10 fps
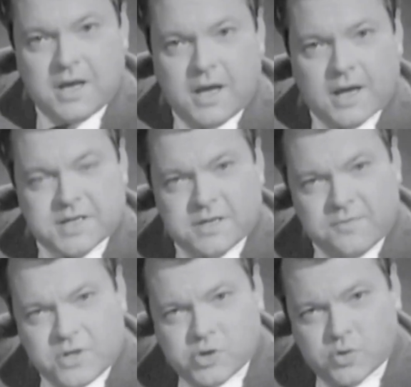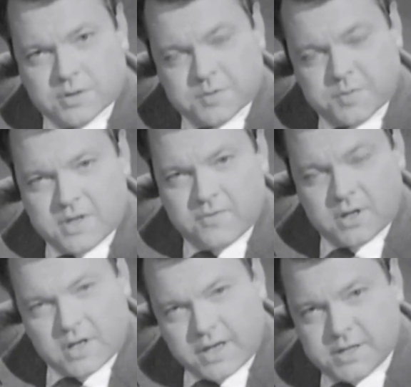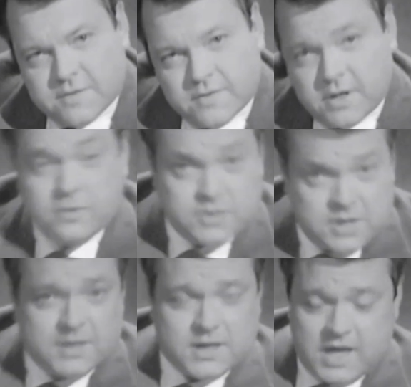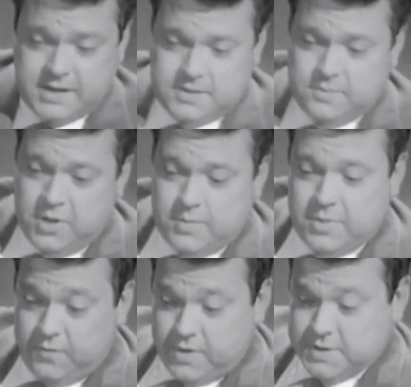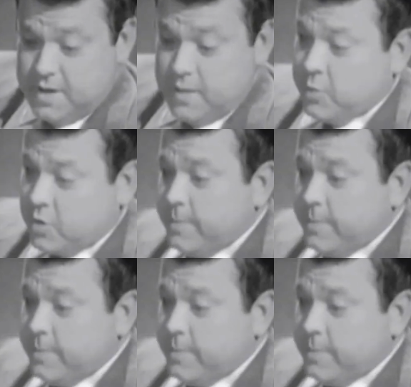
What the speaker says: as individuals, but never collectively. Now, you take the Latin public, for example.